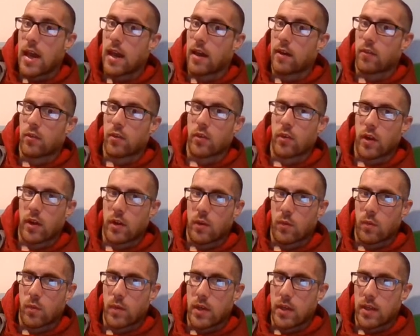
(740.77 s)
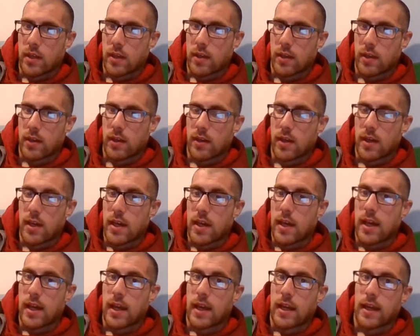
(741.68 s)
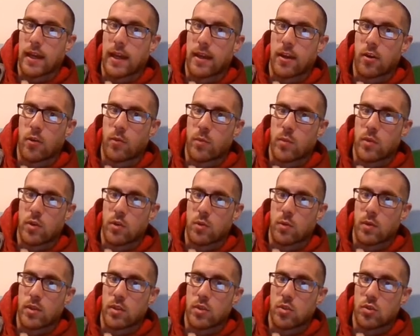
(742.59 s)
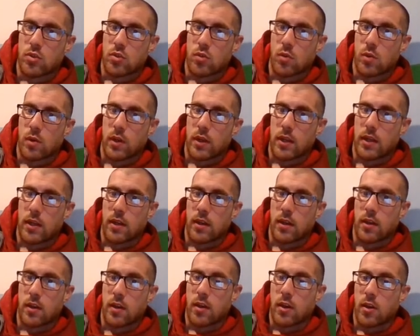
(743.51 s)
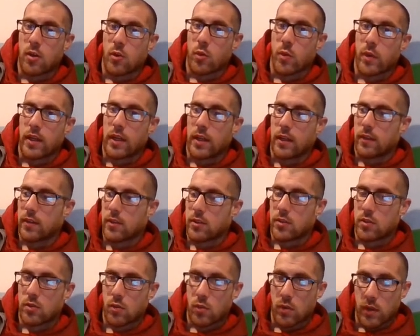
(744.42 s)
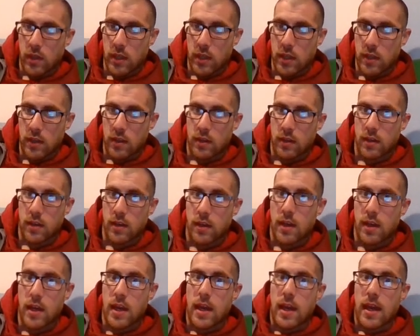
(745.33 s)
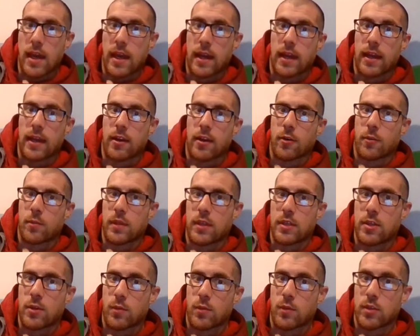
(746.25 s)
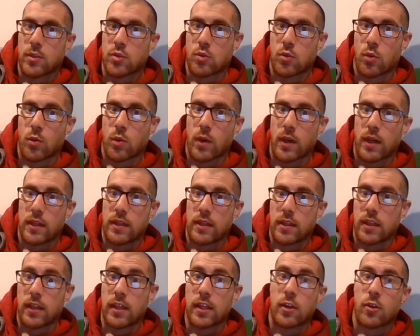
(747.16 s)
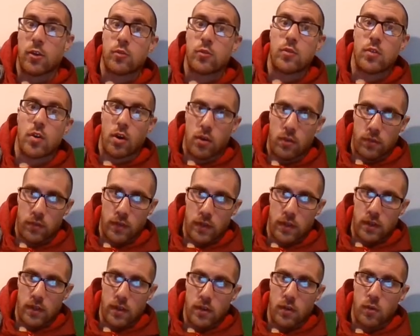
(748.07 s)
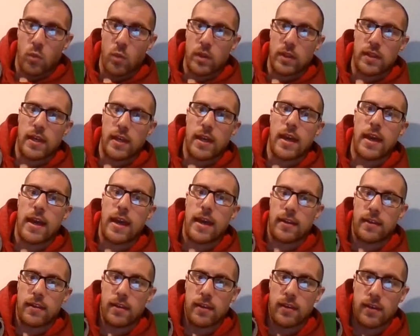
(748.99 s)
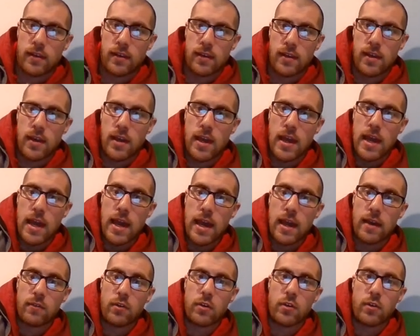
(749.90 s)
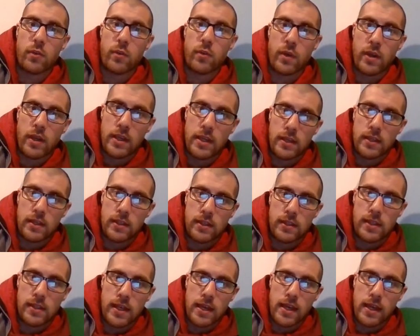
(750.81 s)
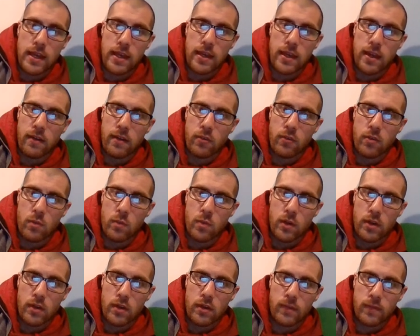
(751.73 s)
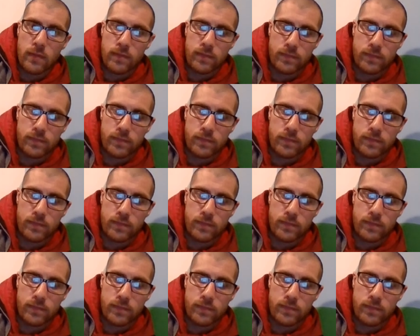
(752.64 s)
Have a great week. And I hope you enjoyed reading the story. And I hope that you enjoyed the little dolphin with the hat. Have a great day, everyone.